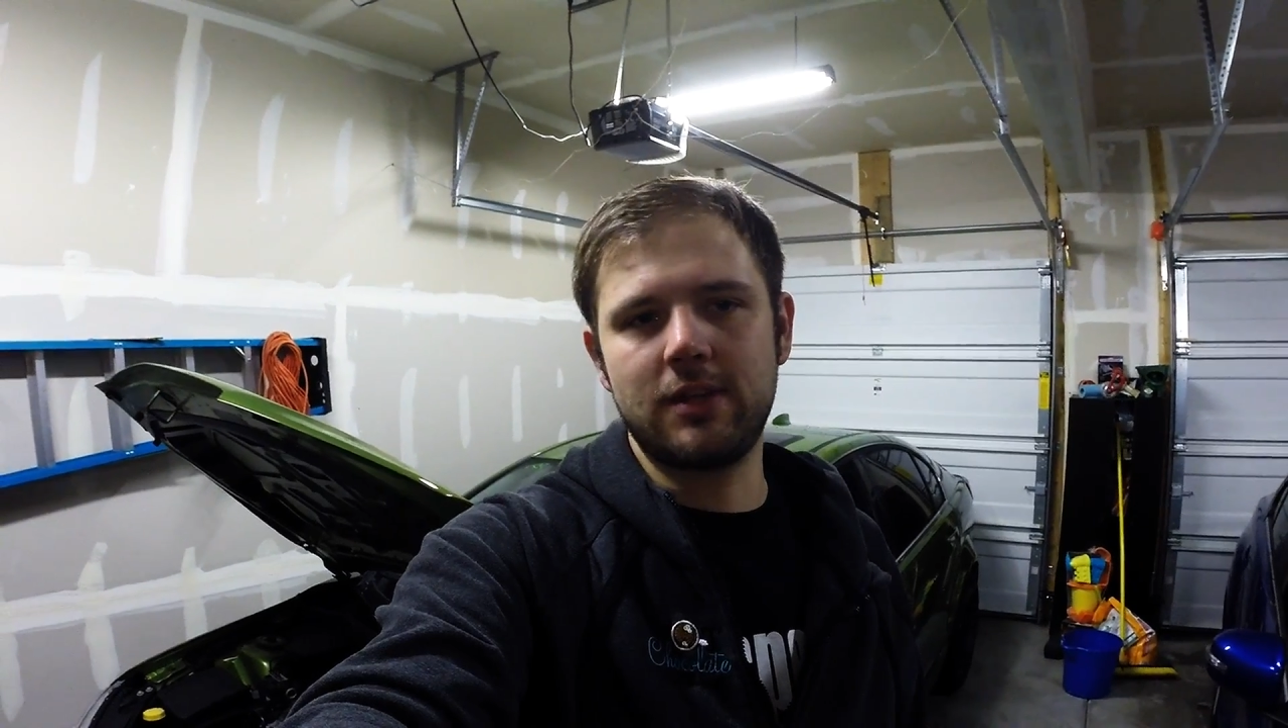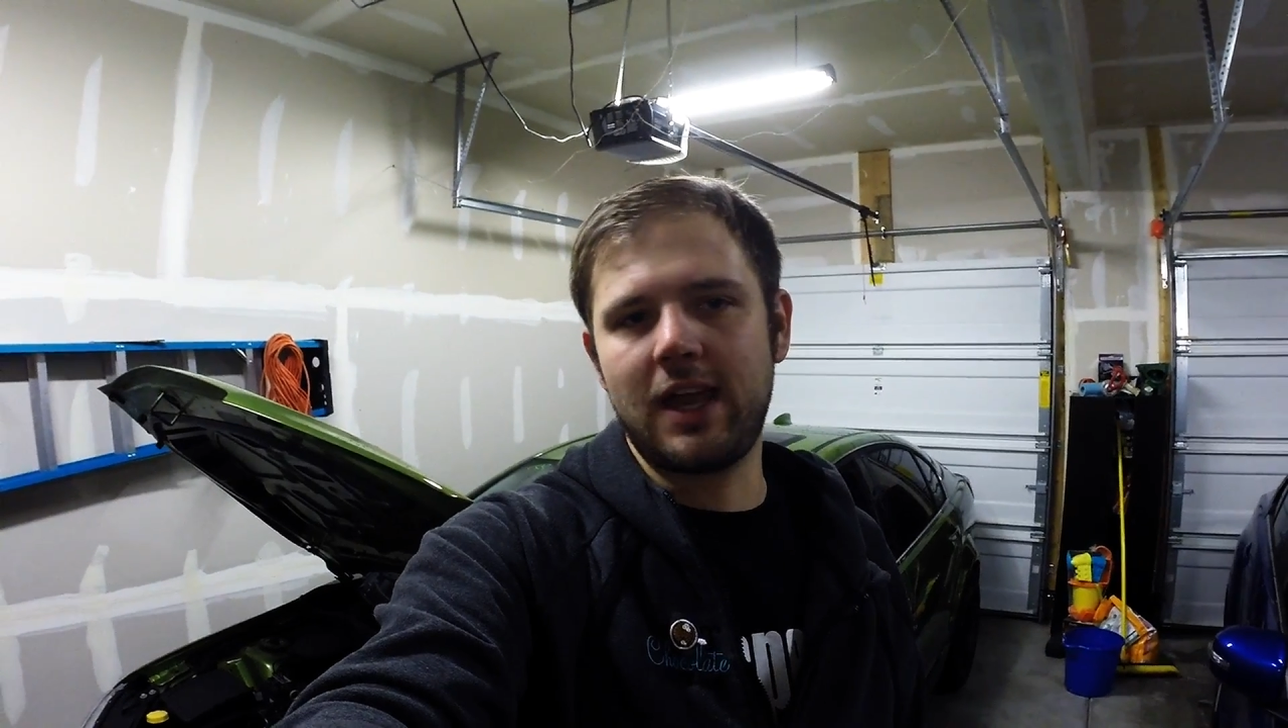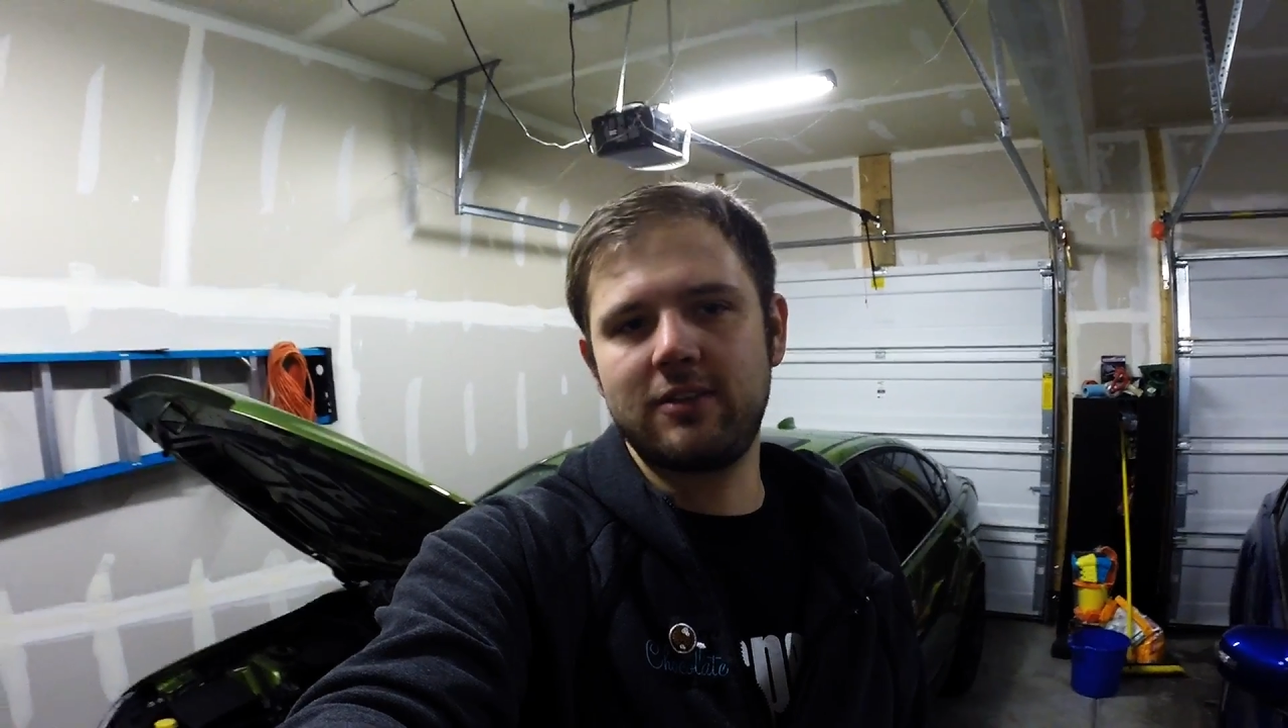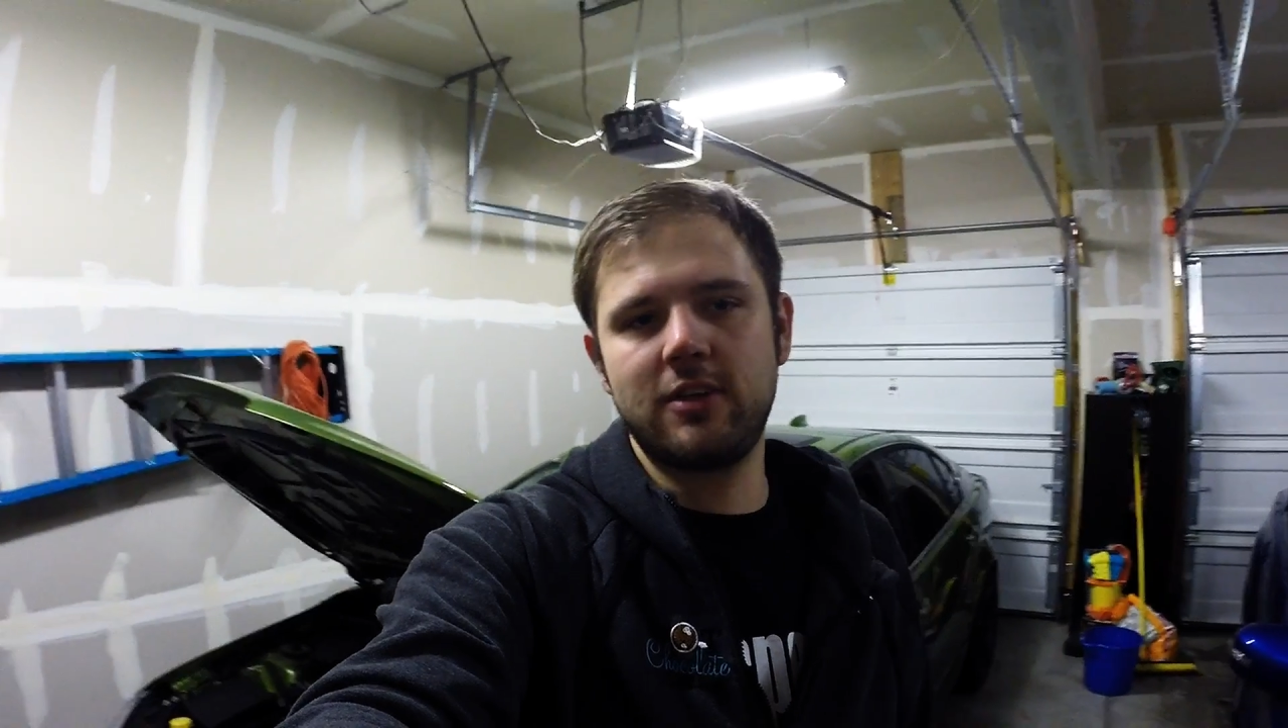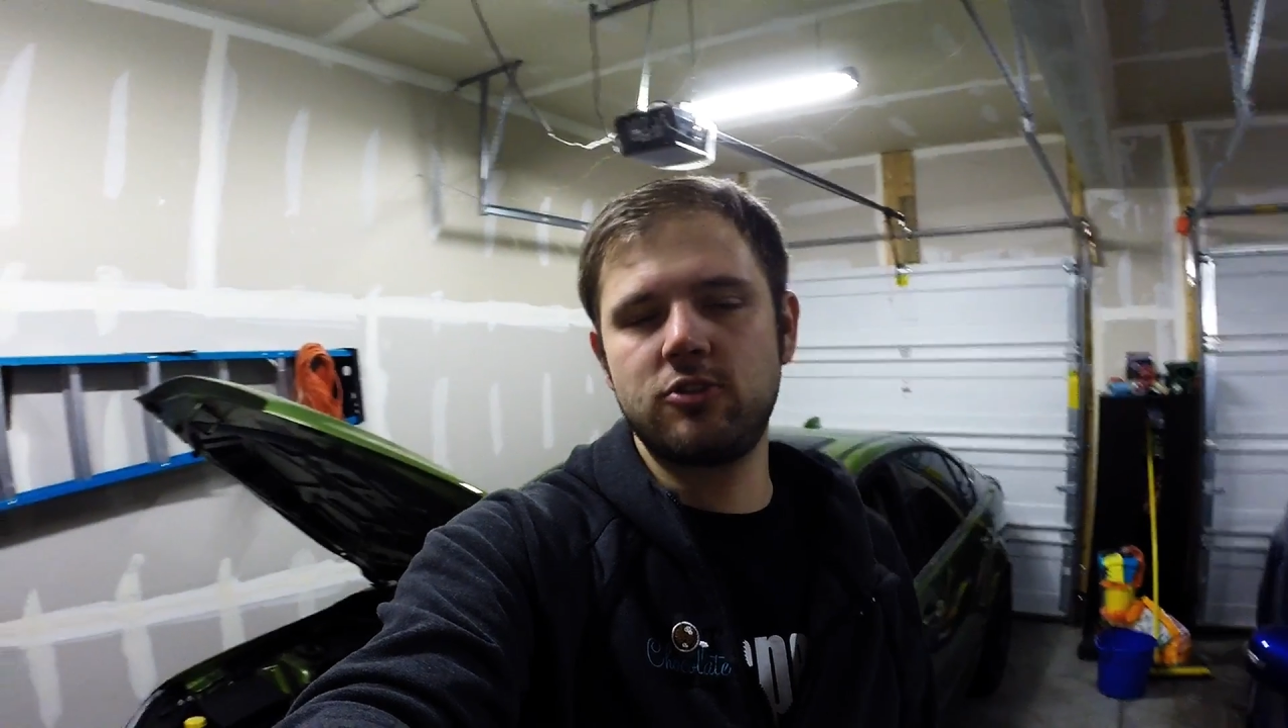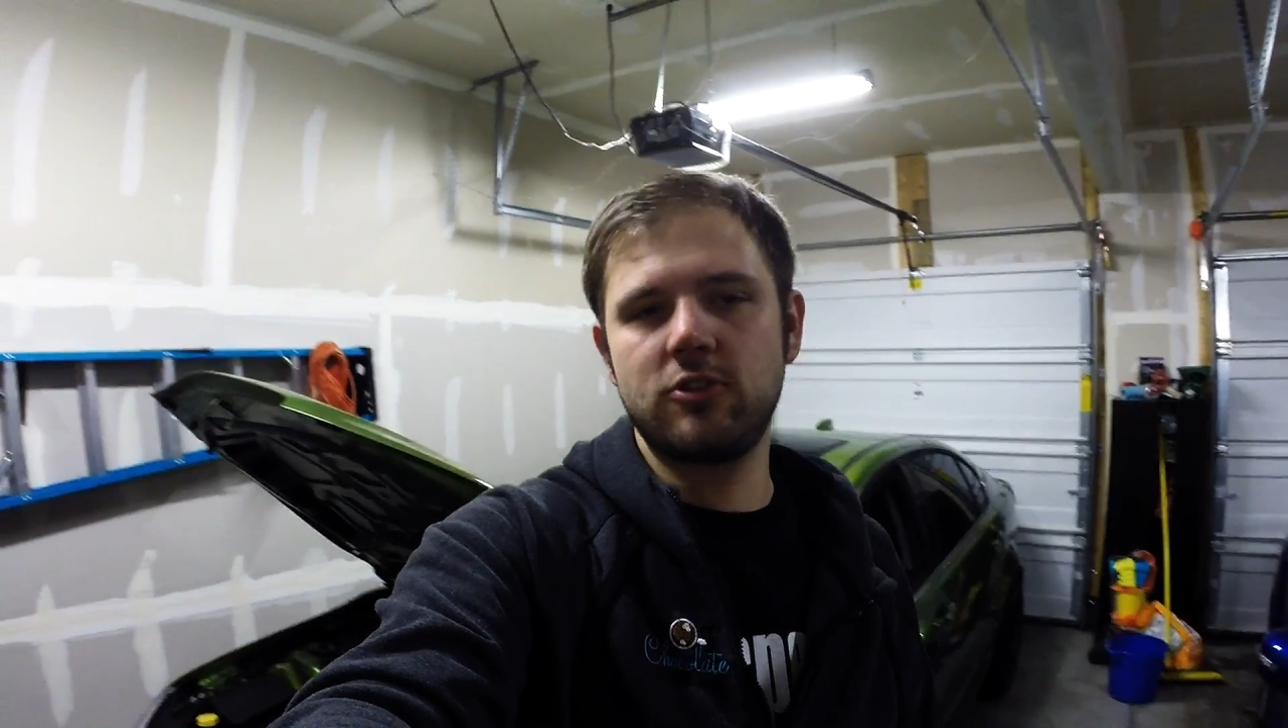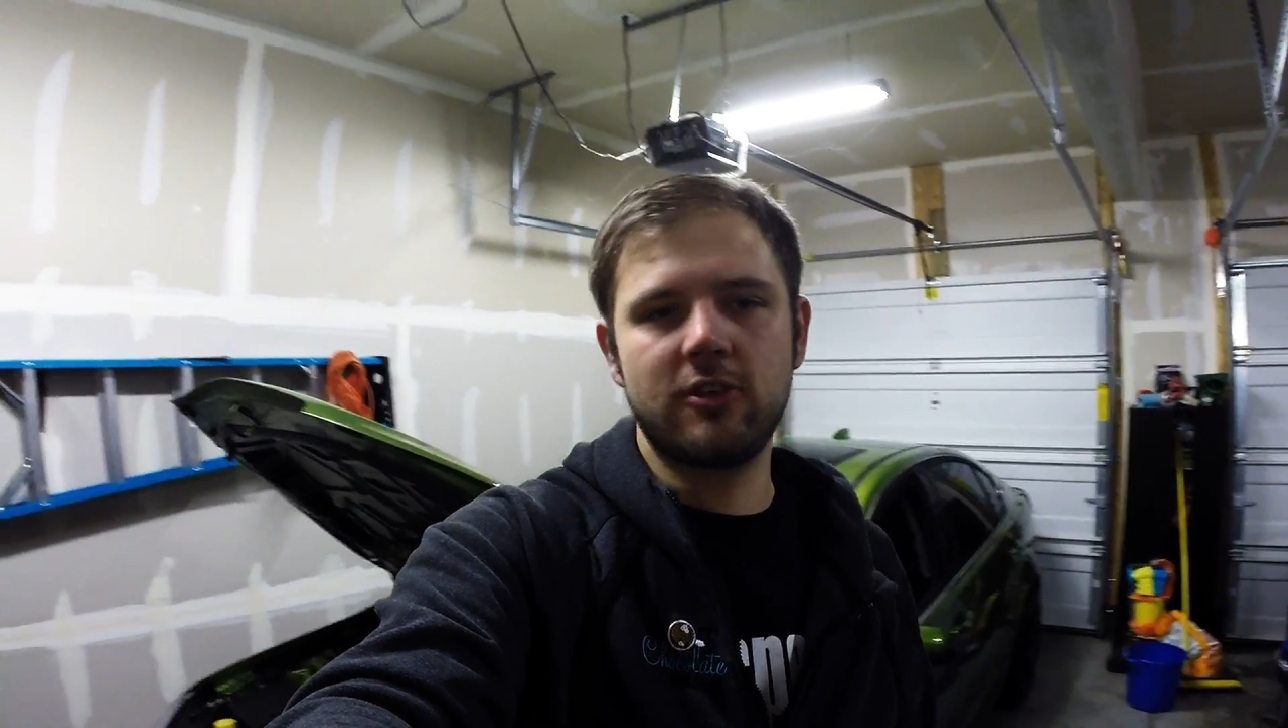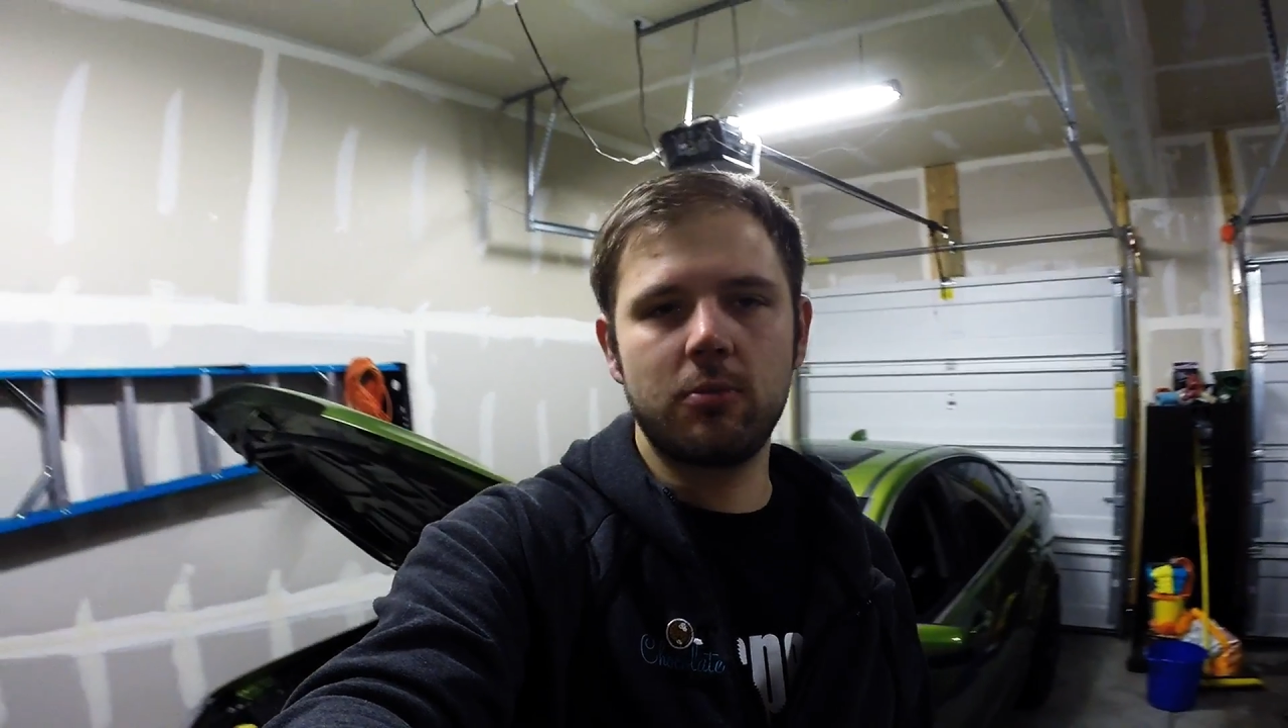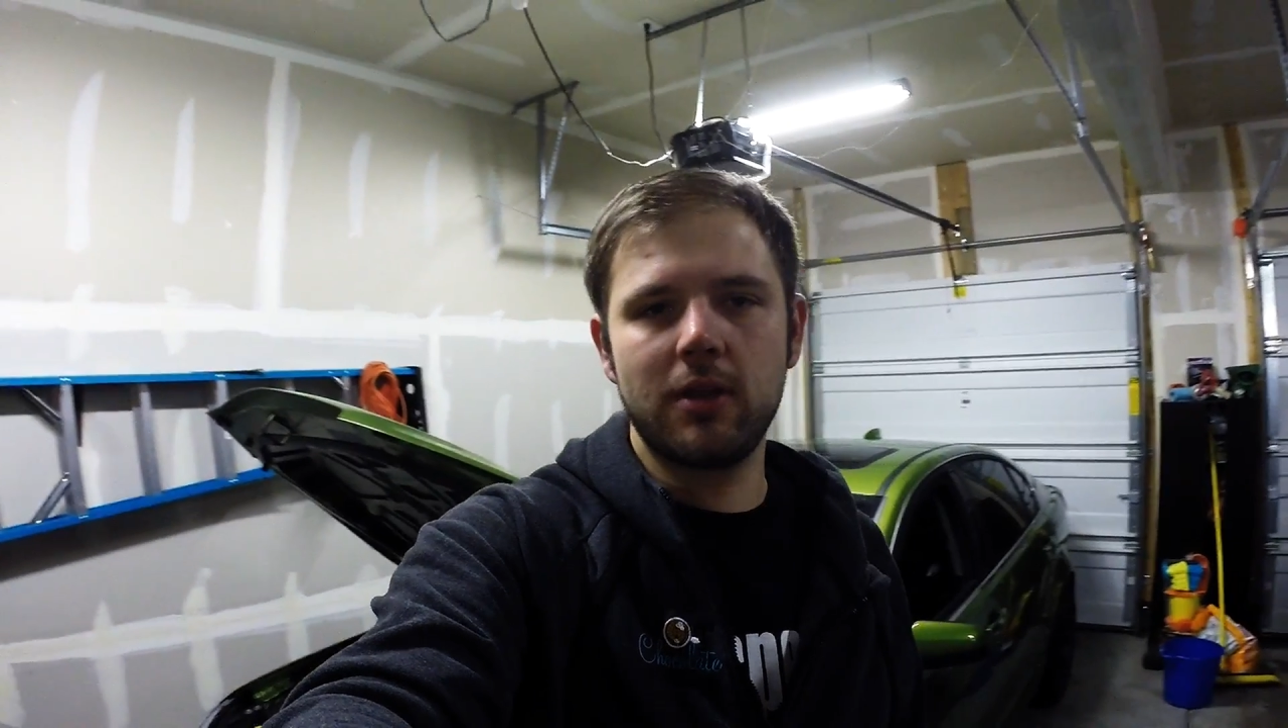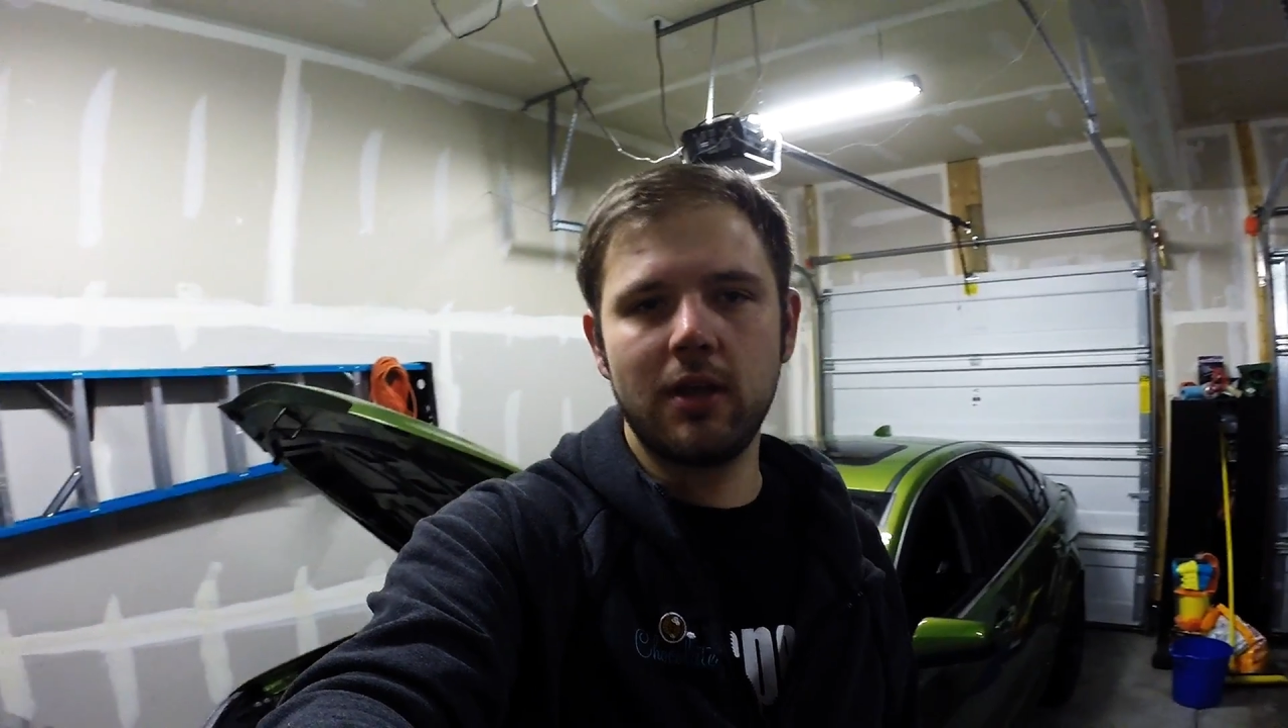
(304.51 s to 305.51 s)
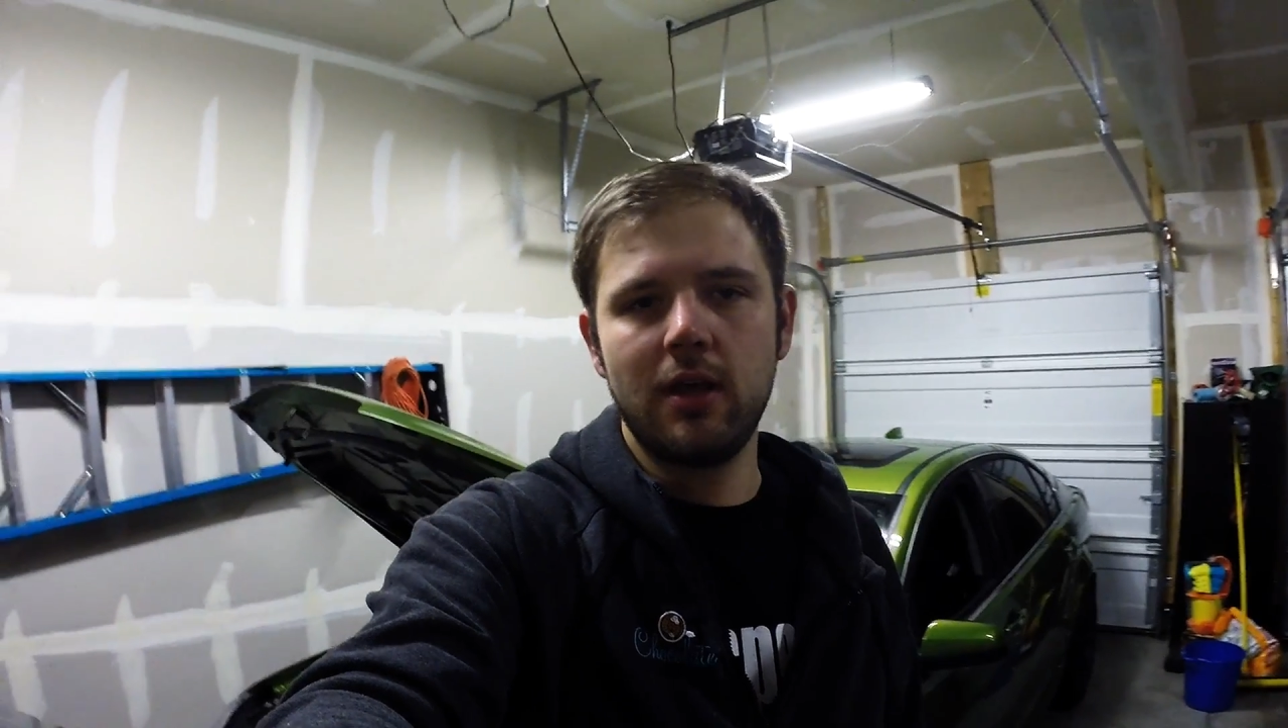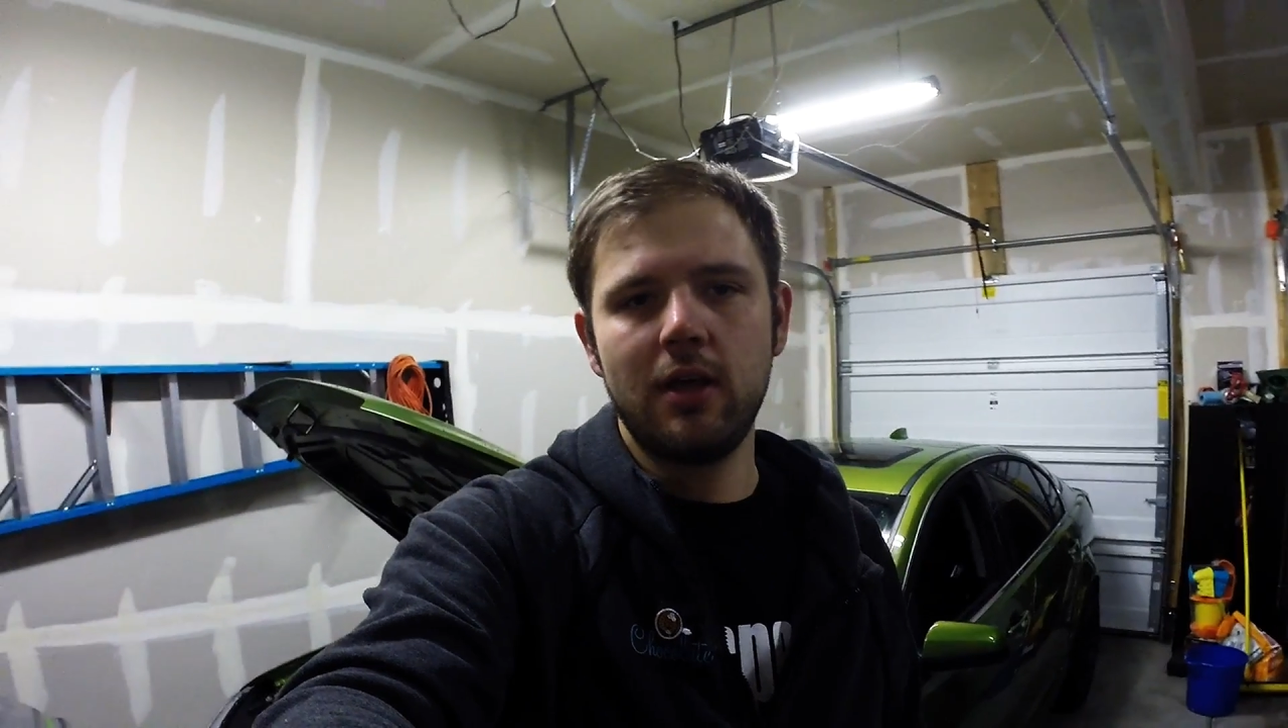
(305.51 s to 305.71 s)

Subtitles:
gas station or something.